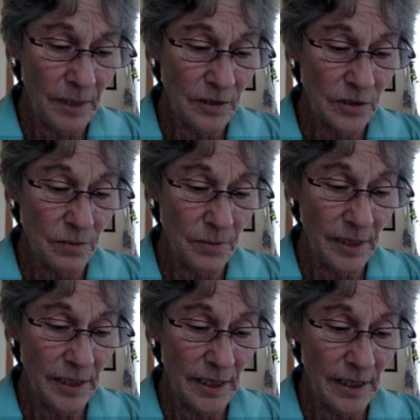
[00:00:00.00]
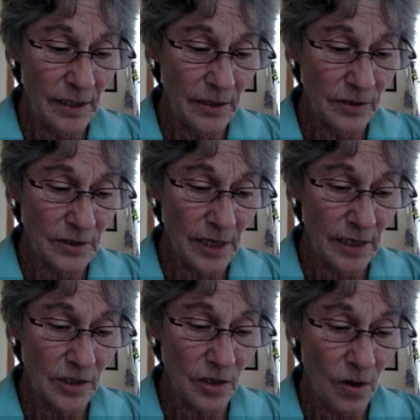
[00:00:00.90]
means to me is
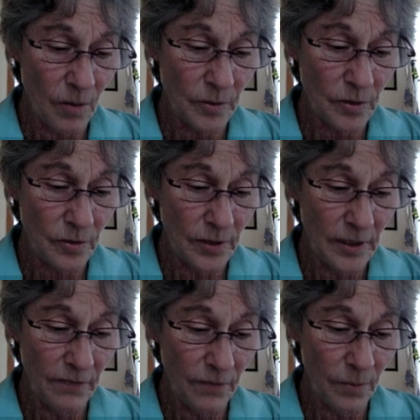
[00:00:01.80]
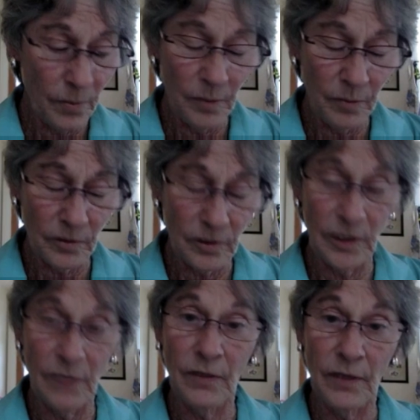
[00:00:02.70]
that it's an opportunity for people to
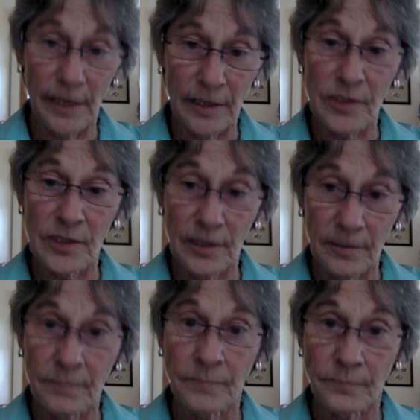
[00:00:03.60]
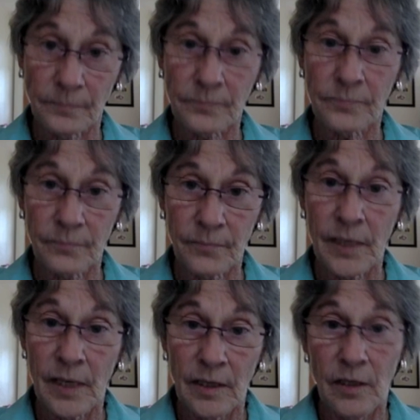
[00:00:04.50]
leave a legacy.
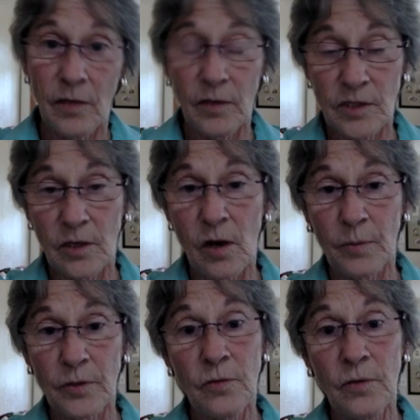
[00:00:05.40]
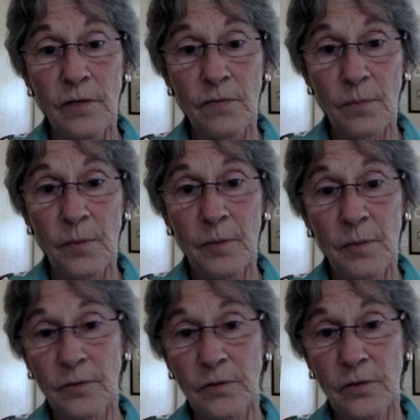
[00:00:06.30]
You know, it's an opportunity for
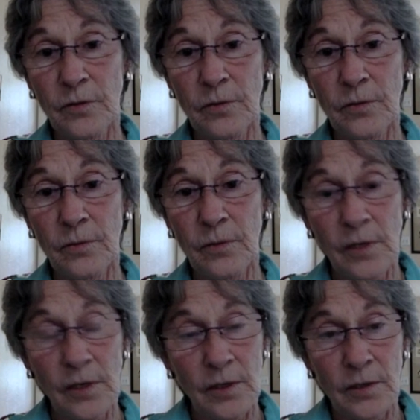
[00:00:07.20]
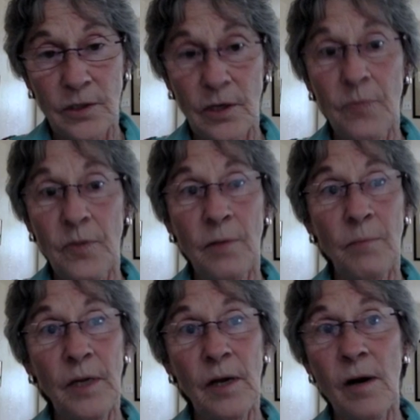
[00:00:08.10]
people to do
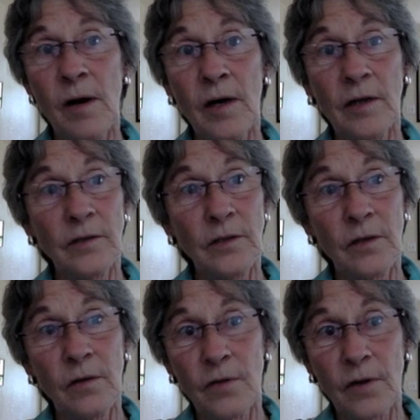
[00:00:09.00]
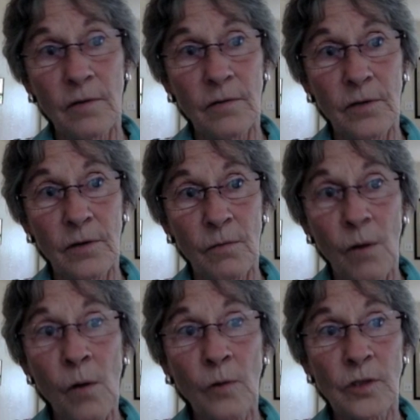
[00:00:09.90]
something beyond, you know, their
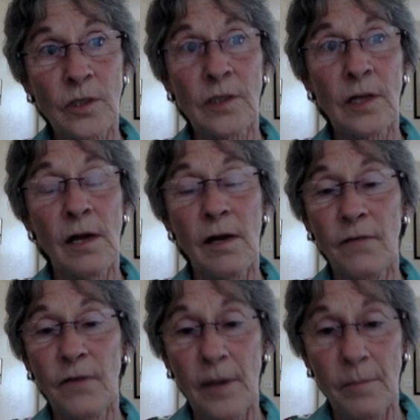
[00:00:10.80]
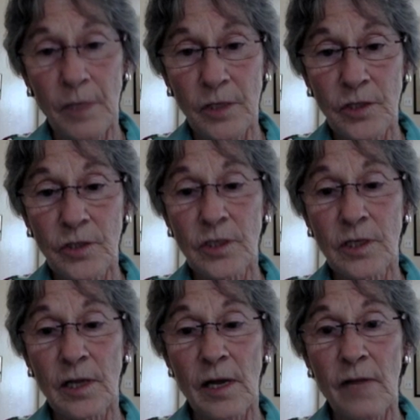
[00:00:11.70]
roles in life and ambitions
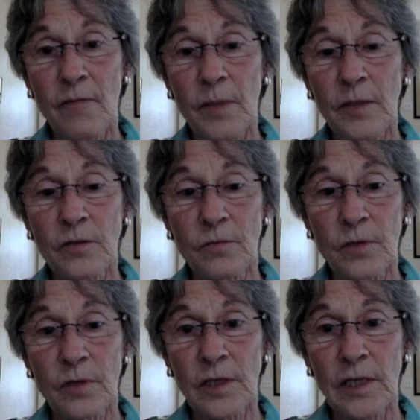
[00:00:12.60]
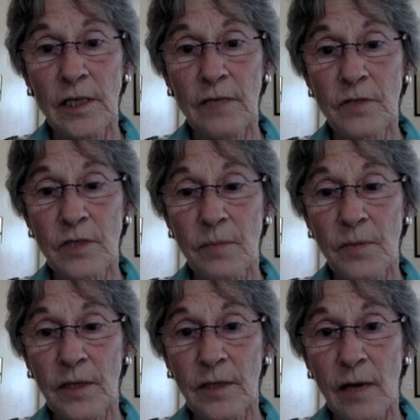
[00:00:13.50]
in life, but to really leave
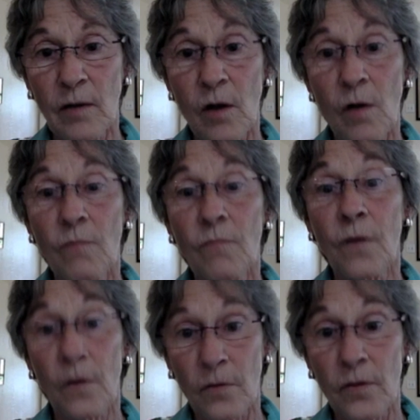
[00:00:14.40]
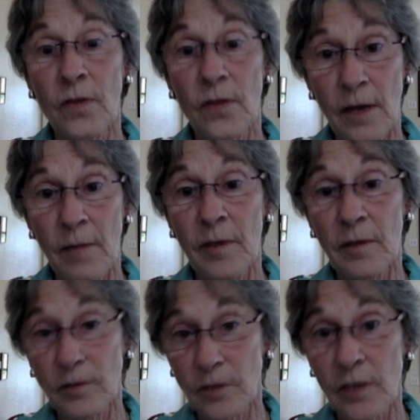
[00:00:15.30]
something that'll go farther than them and
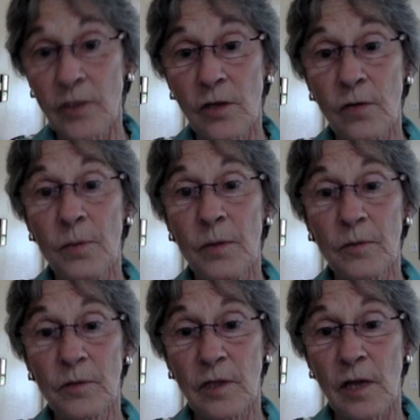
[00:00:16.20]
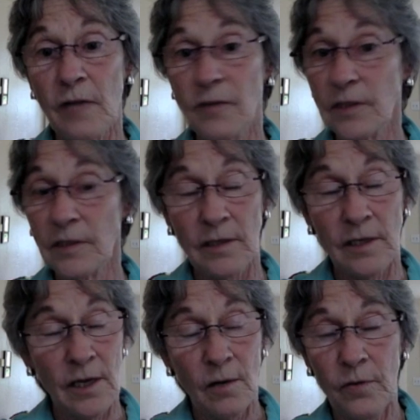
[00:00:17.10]
it'll touch other people's lives. And
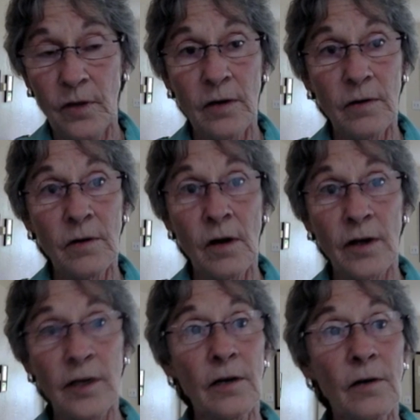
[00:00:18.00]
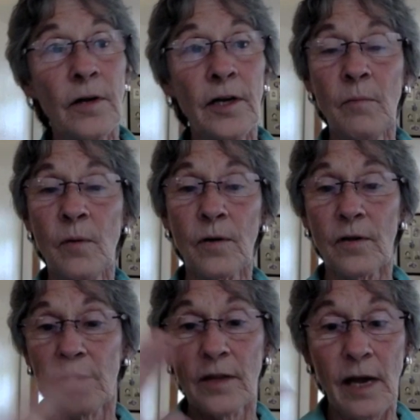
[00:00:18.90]
when they're not here
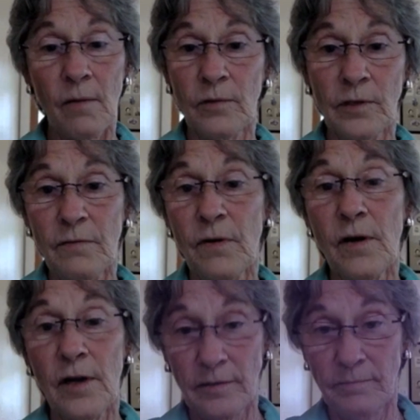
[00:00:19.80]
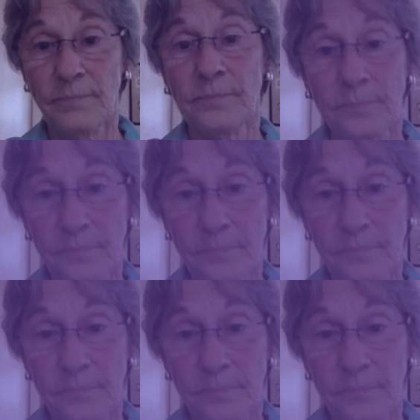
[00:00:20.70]
anymore, that will live on.